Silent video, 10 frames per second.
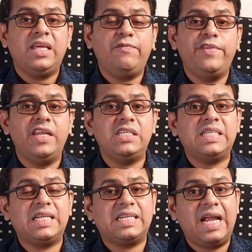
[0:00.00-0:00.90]
if there is
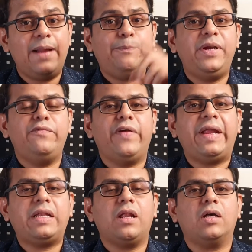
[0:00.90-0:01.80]
a rapid
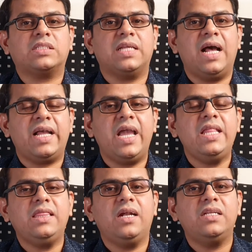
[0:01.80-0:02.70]
weight loss,
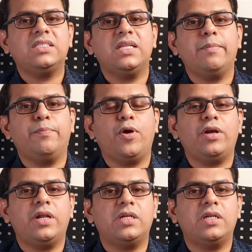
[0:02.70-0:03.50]
again that is an important